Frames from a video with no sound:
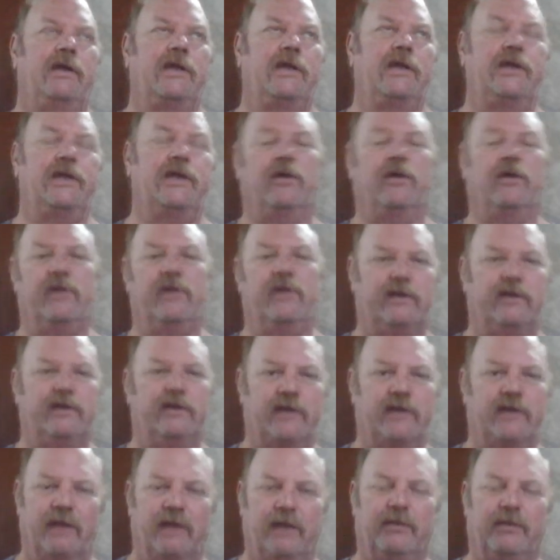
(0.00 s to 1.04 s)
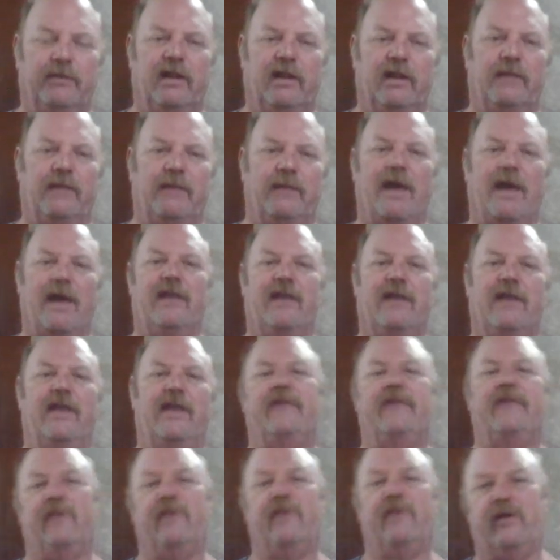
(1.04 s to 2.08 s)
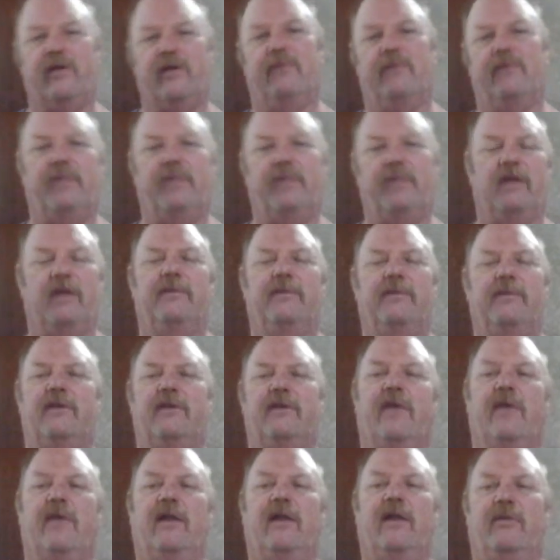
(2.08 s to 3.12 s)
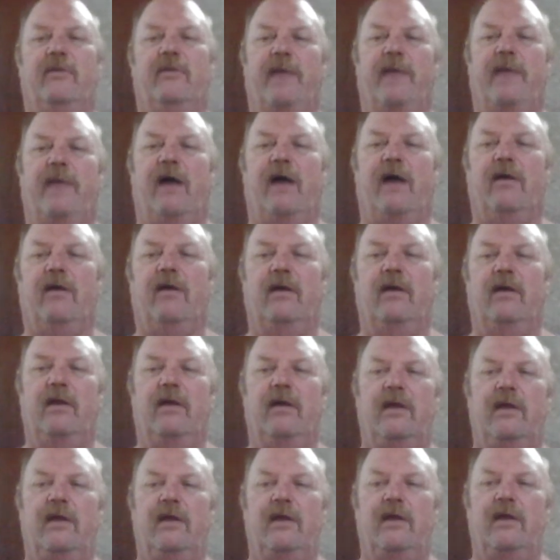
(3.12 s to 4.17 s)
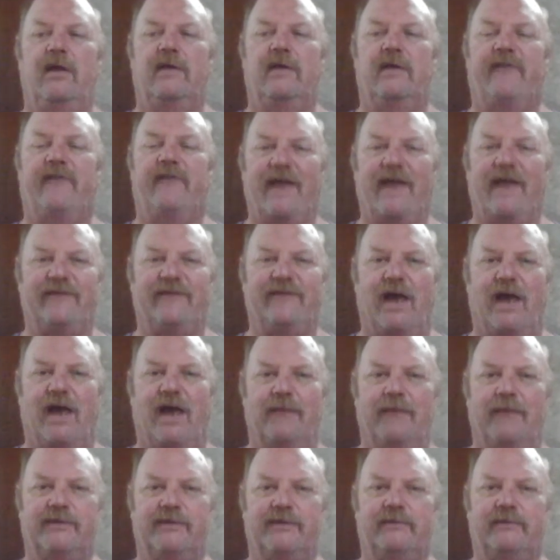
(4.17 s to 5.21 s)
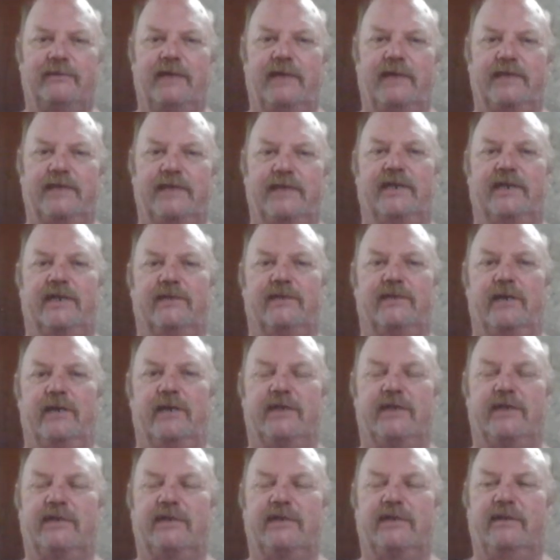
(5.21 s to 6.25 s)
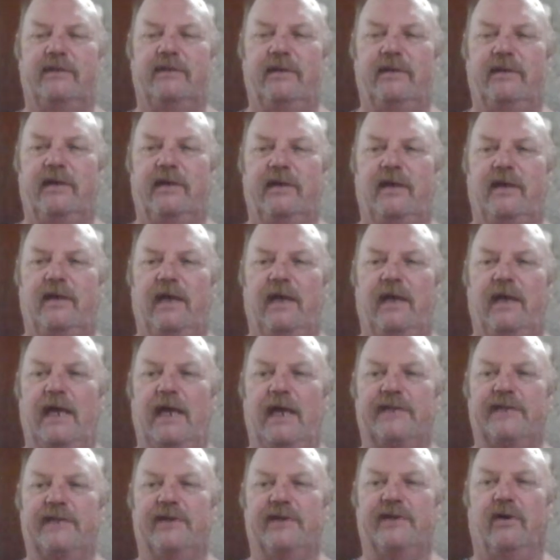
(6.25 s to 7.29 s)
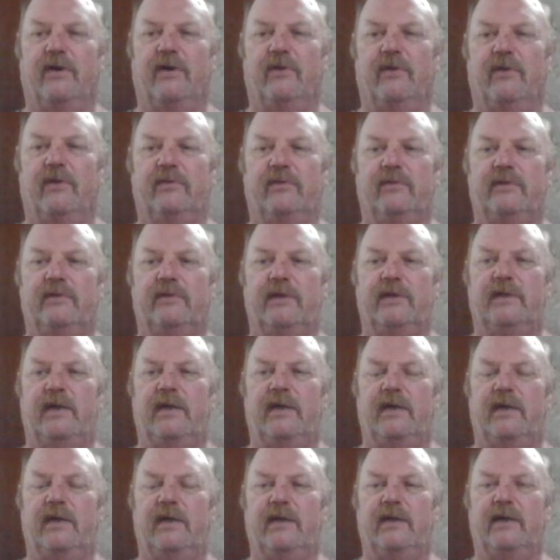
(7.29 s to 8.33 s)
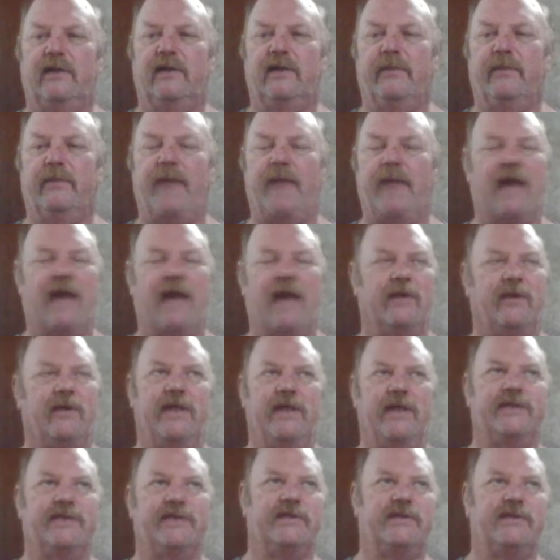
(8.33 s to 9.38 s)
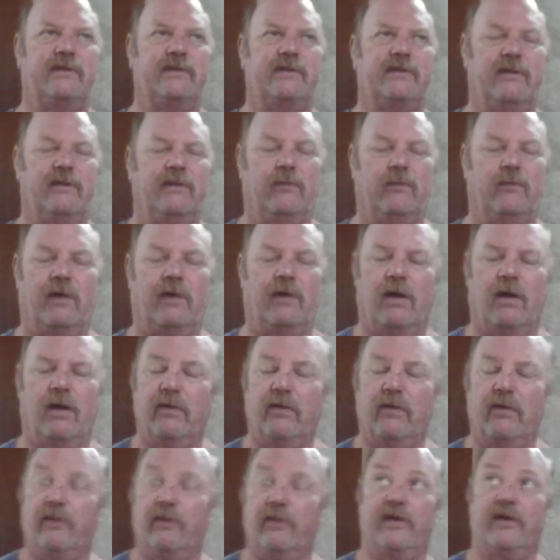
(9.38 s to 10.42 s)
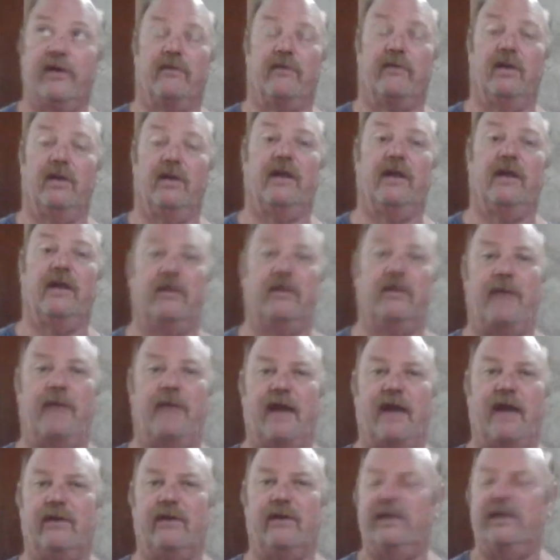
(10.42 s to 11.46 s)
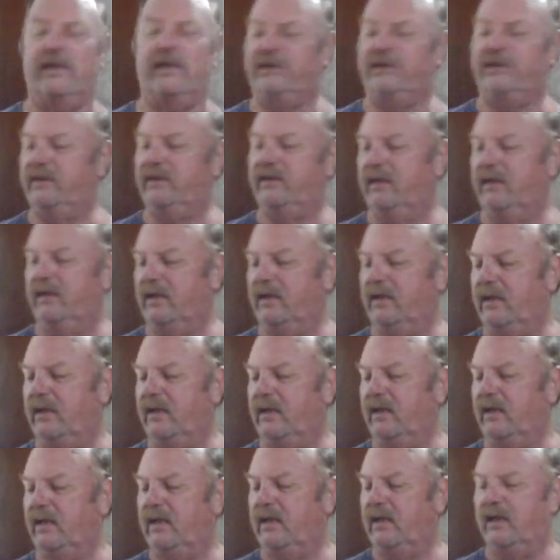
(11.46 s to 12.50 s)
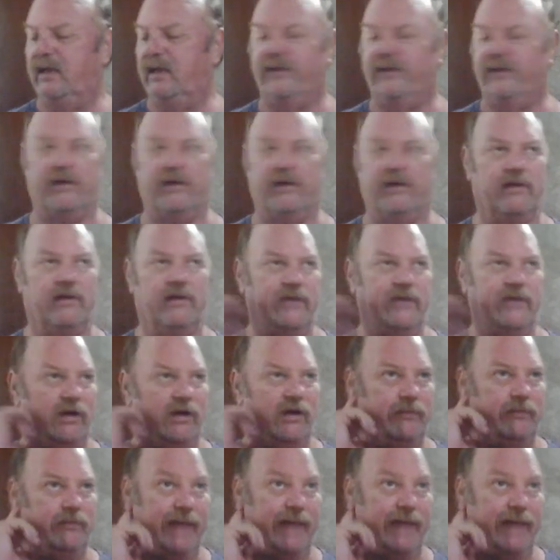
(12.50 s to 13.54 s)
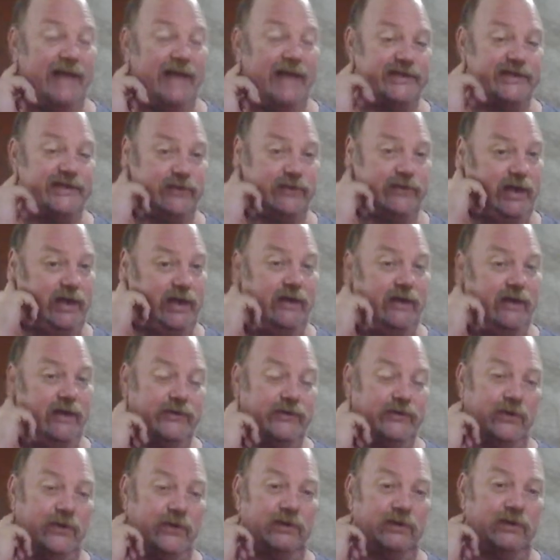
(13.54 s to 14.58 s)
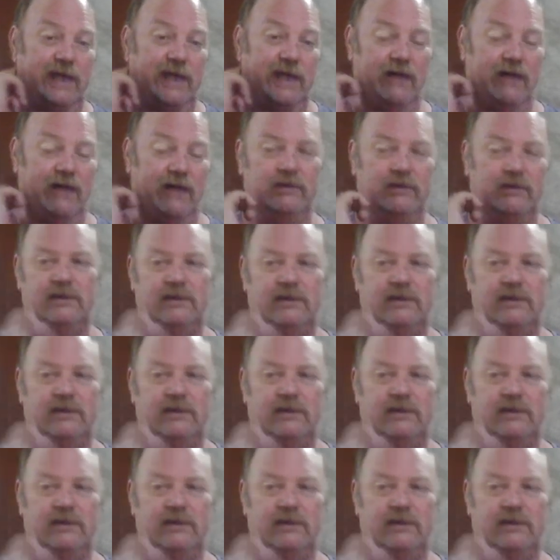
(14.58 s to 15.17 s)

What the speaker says: to unplug them out of the inverter and plug them into regular power 5 times in 6 weeks. And so the batteries, although they're really good batteries, they're past 3 years old now,